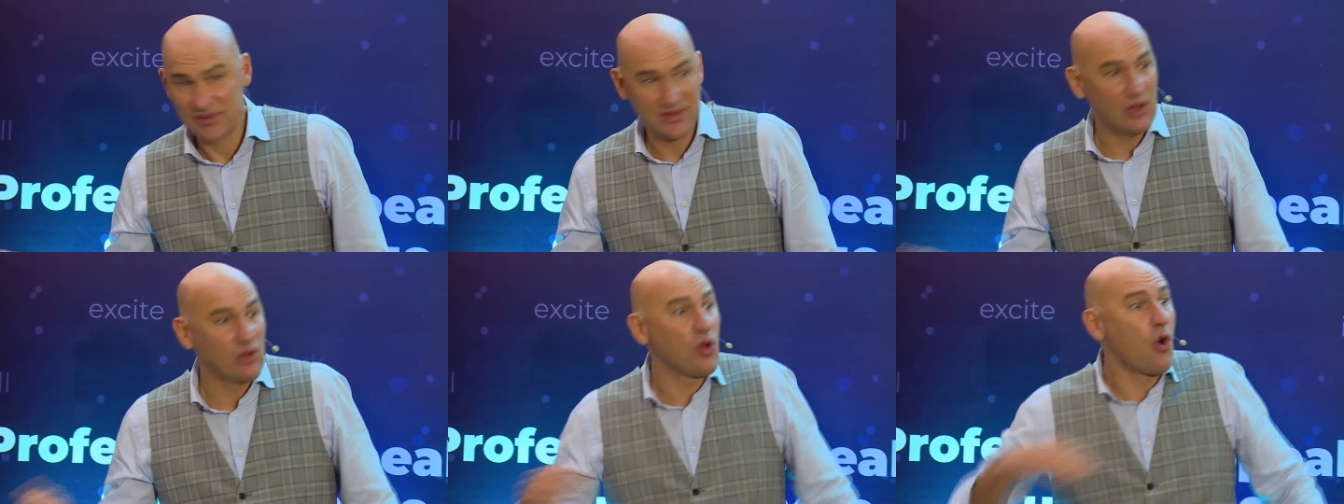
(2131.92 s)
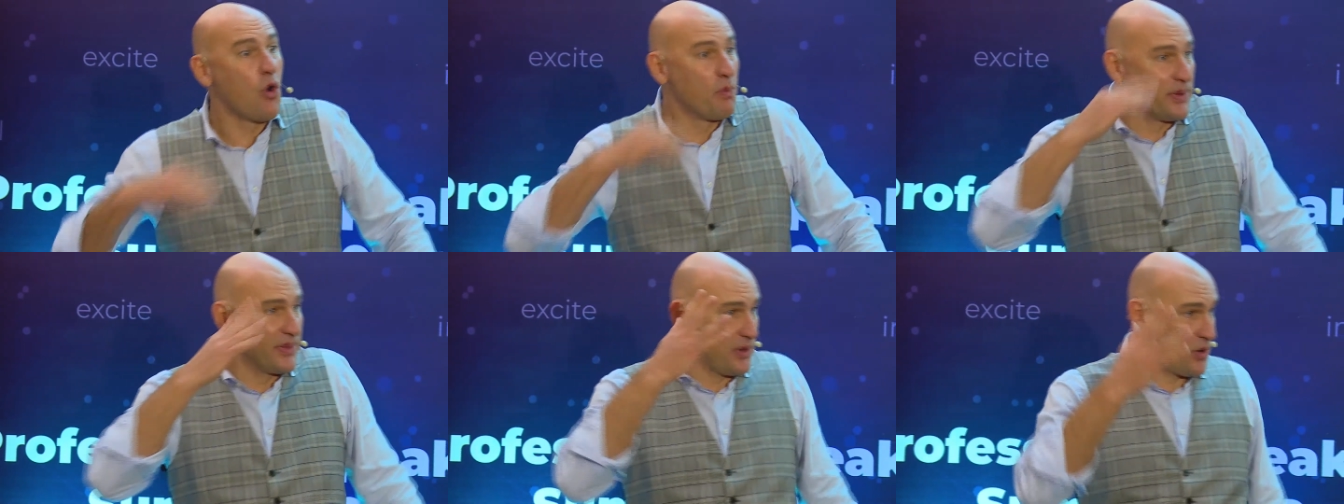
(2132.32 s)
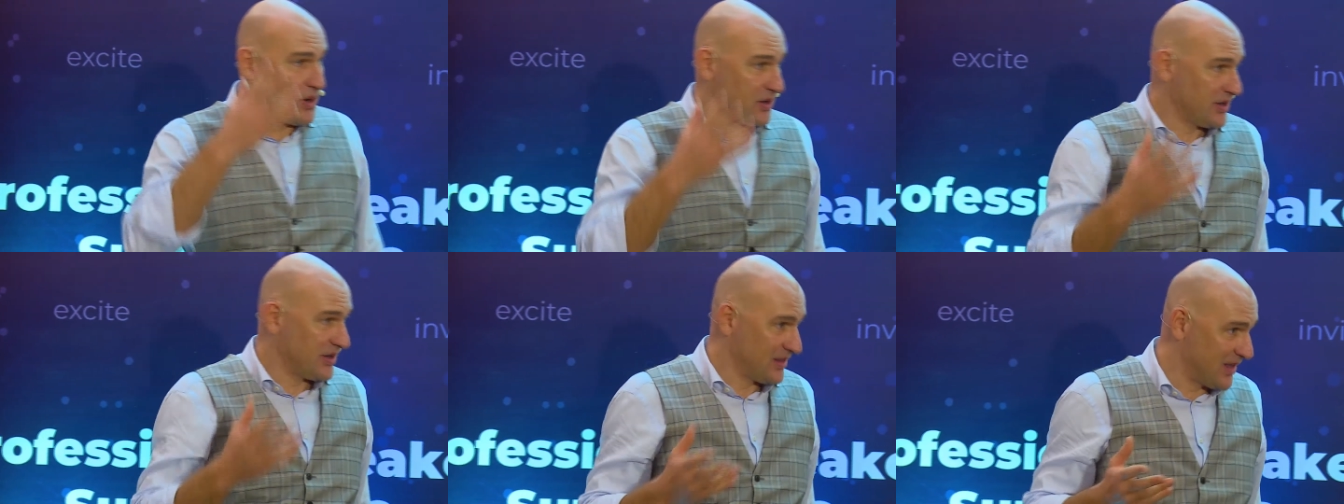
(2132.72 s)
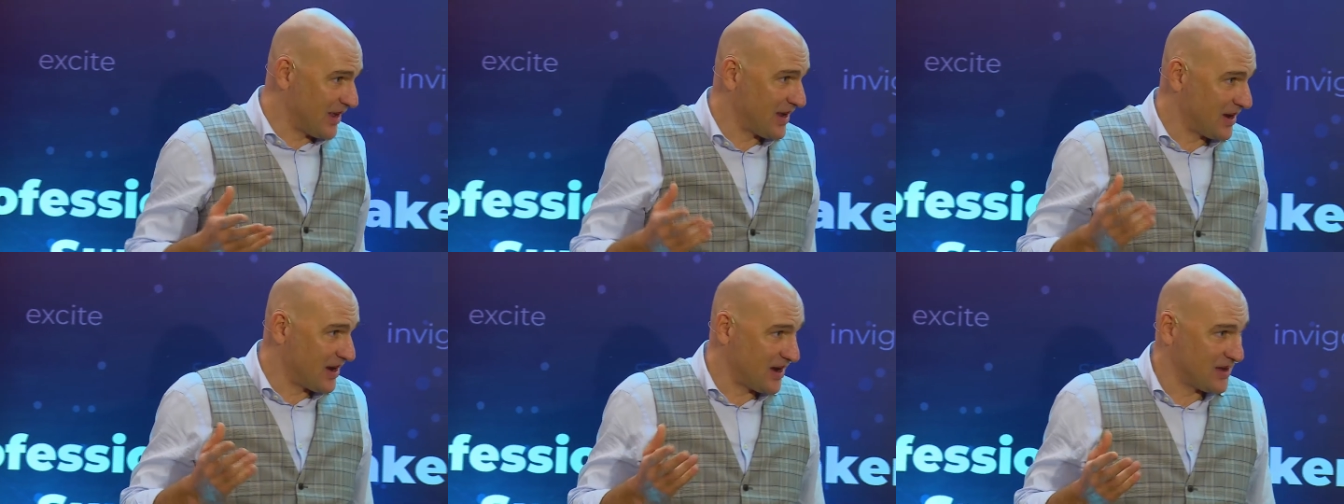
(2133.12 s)
they'll open your,
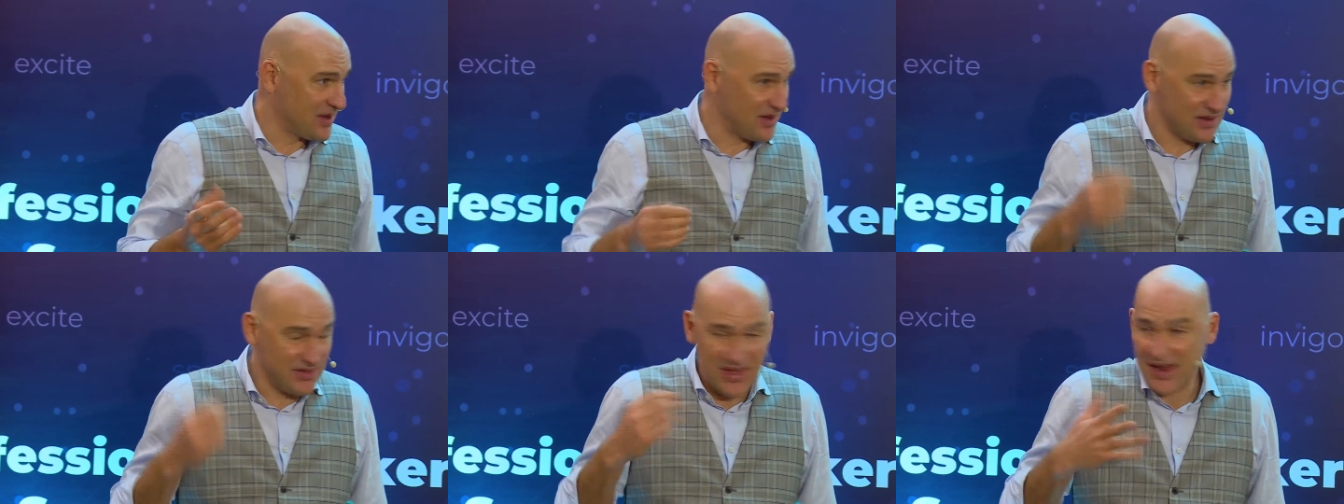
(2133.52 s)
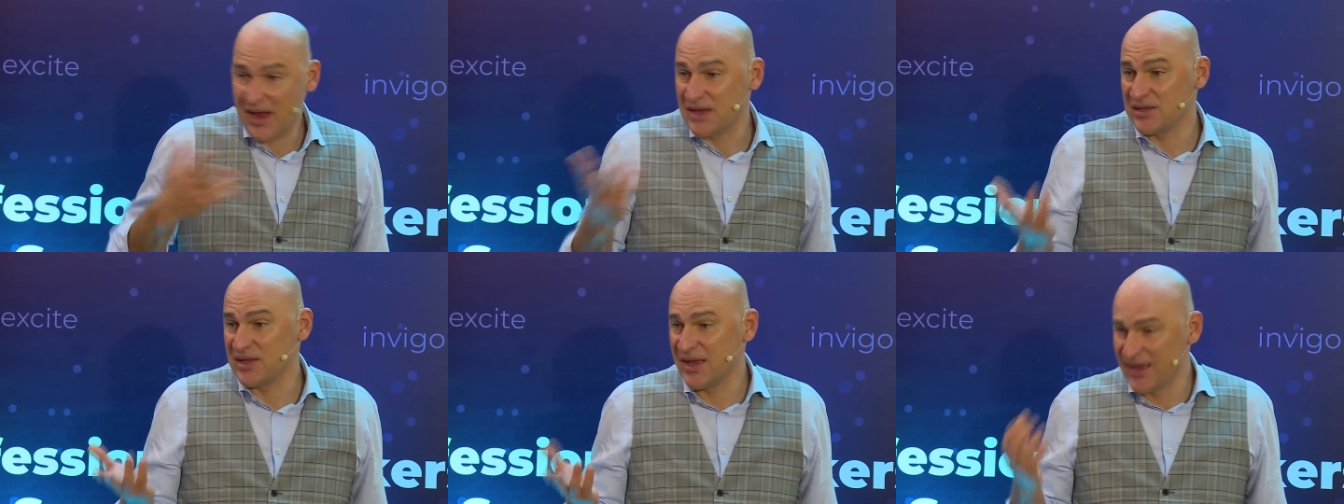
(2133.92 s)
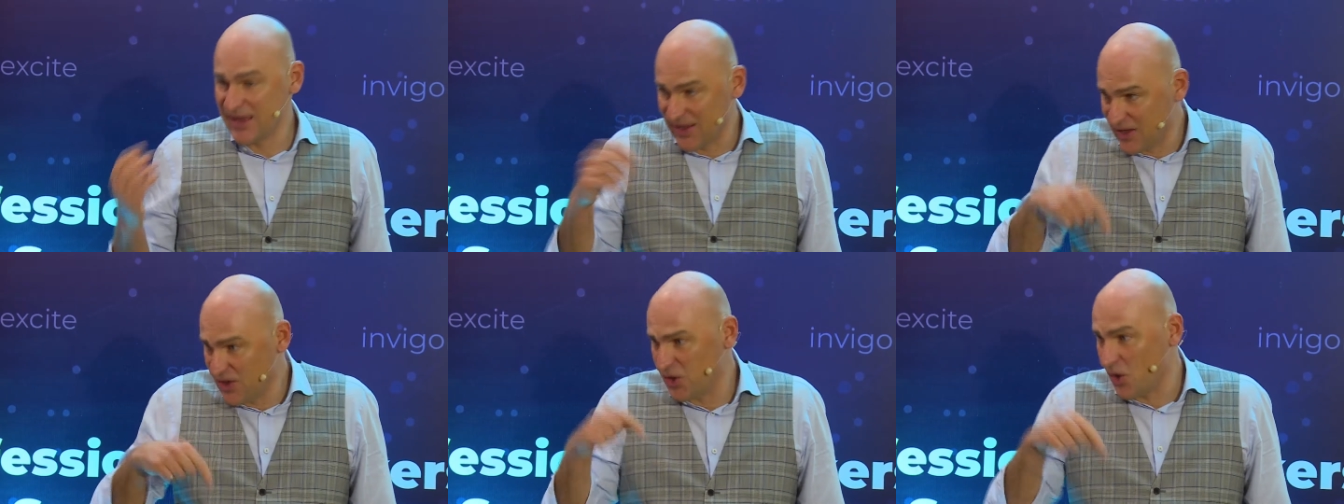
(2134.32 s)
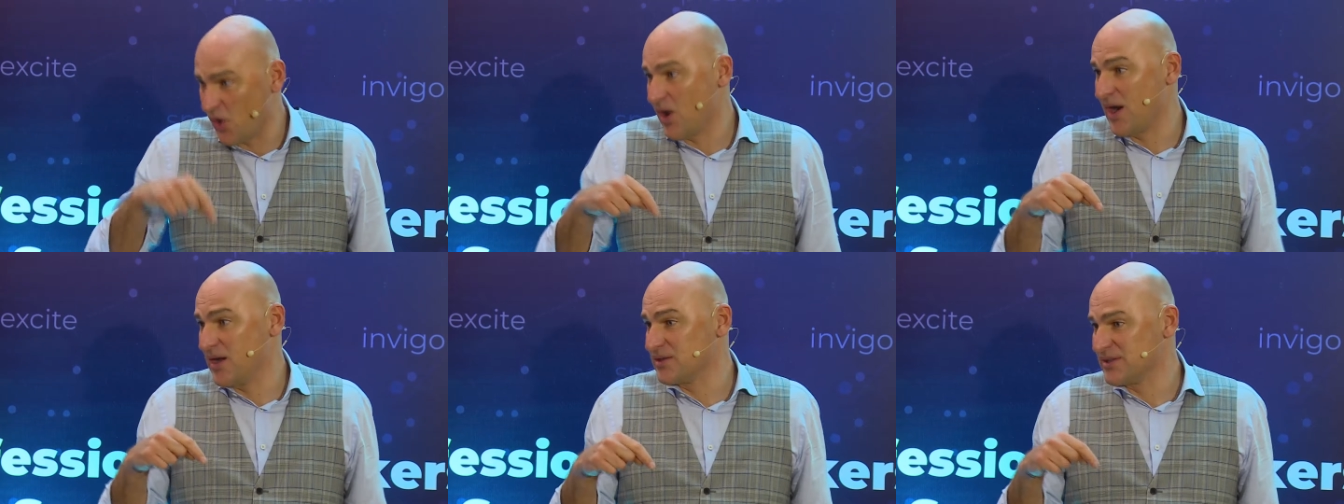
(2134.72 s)
their, uh, their,
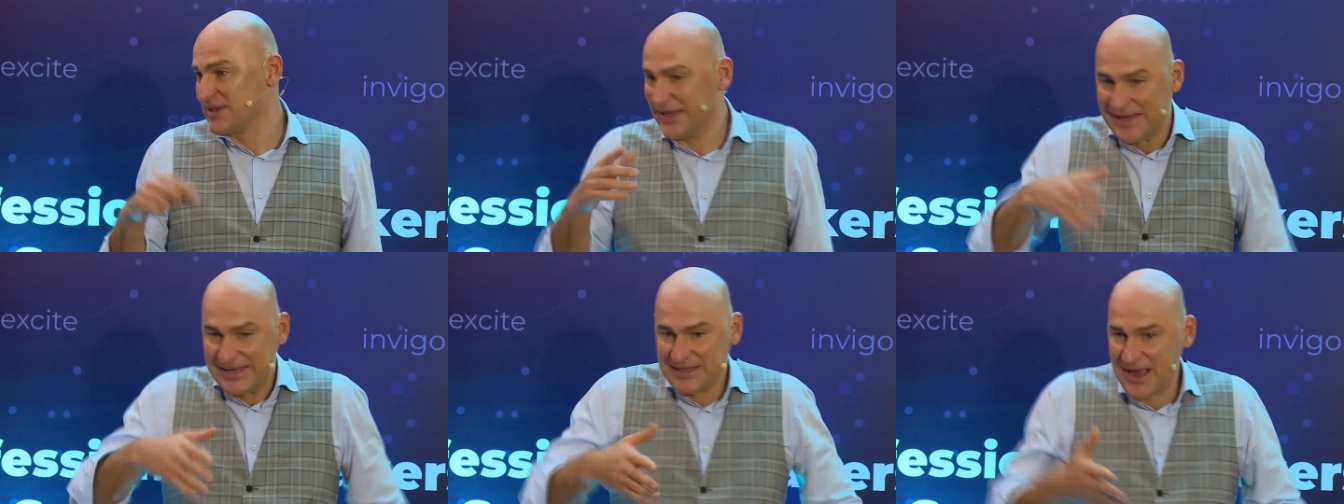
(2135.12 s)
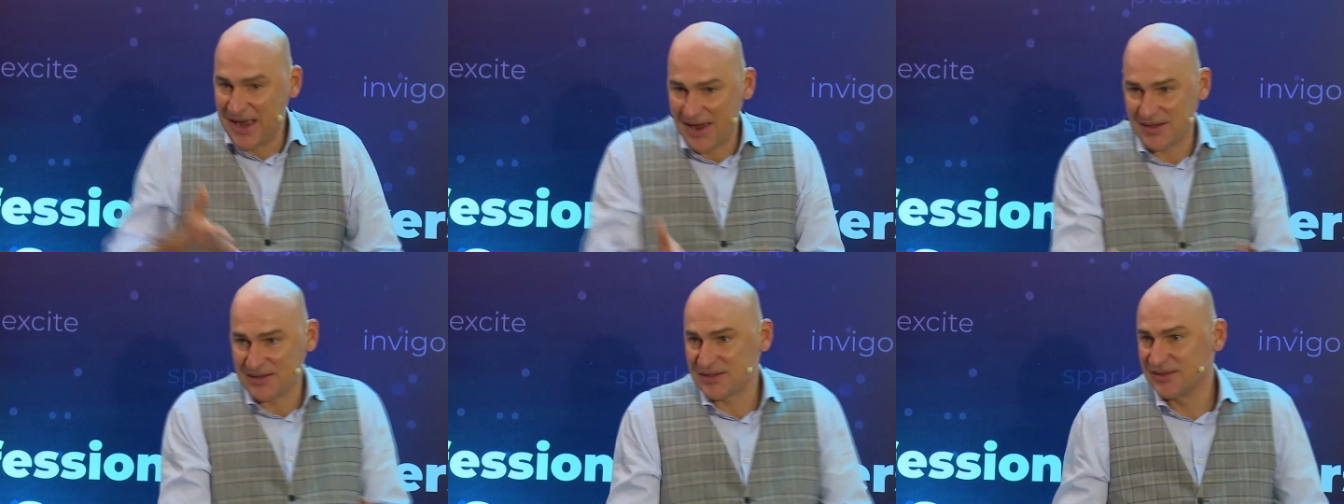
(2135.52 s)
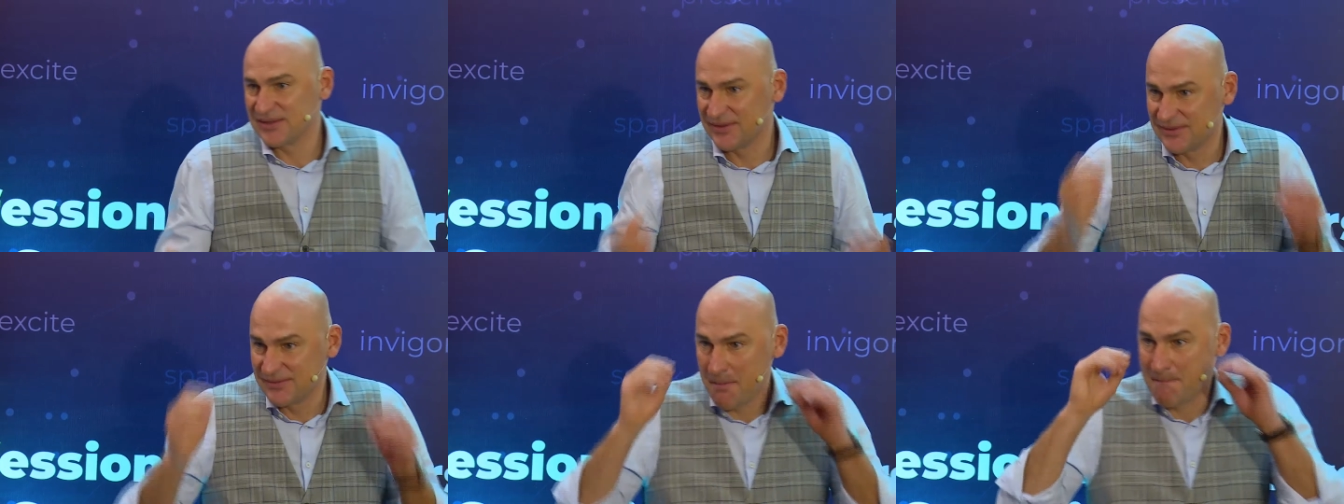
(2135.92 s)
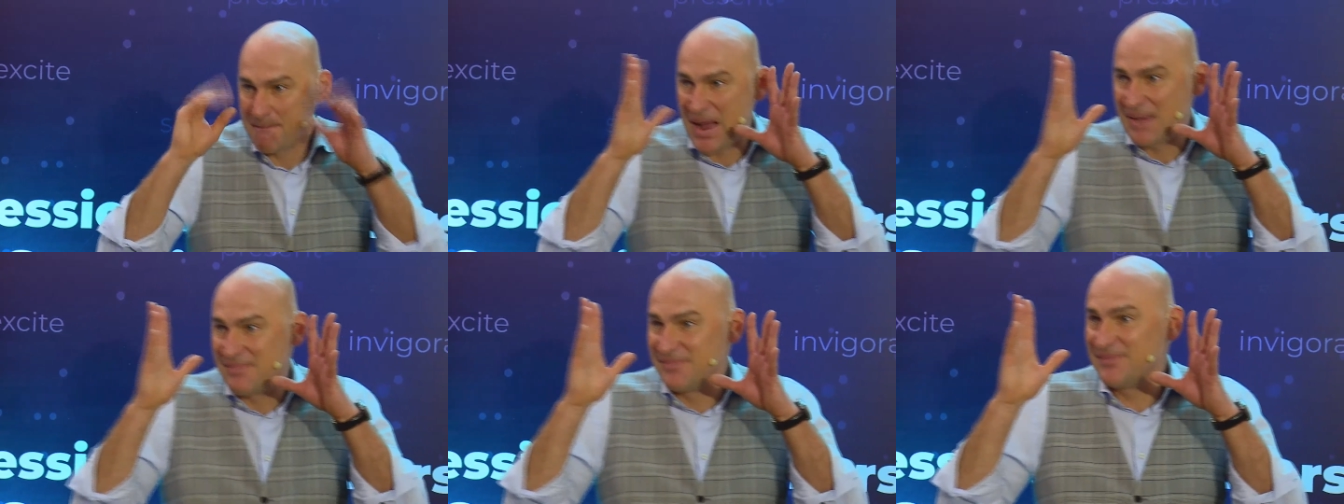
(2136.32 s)
her eyes, his eyes.
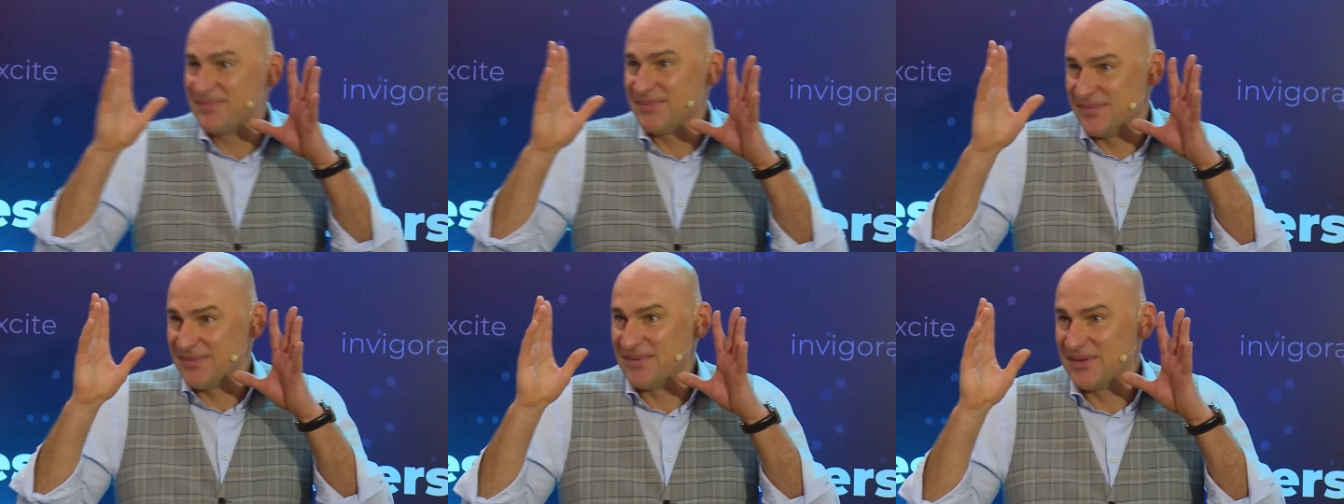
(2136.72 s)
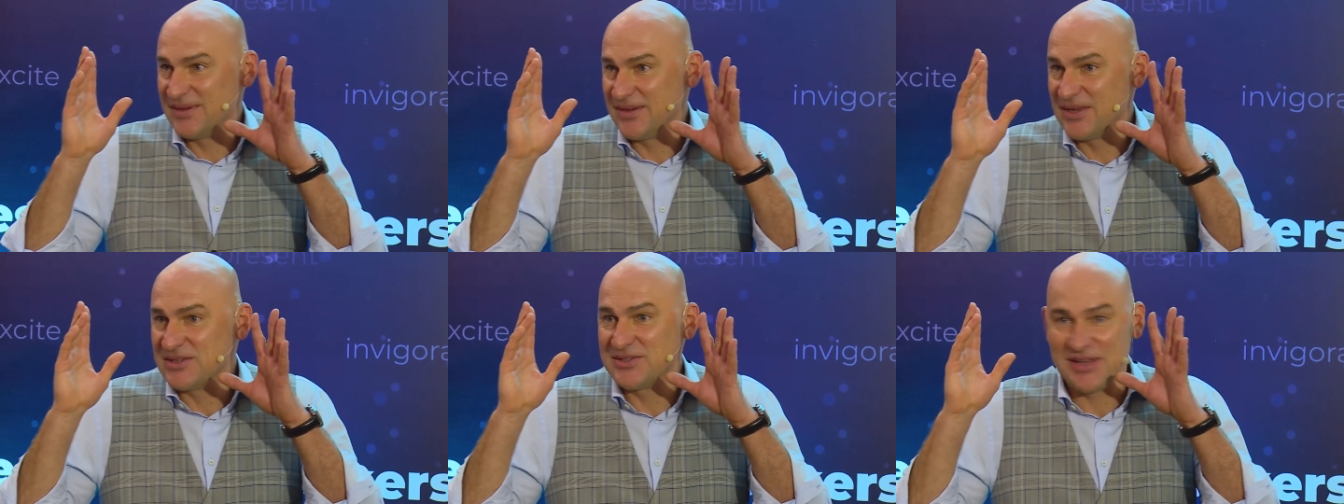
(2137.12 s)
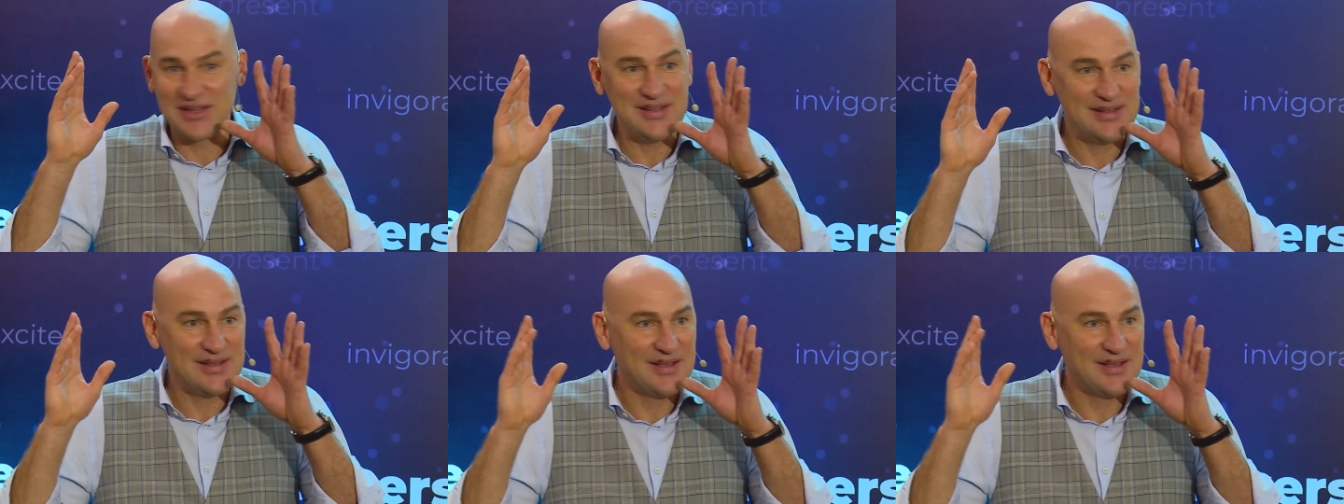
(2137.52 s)
Um, isn't it?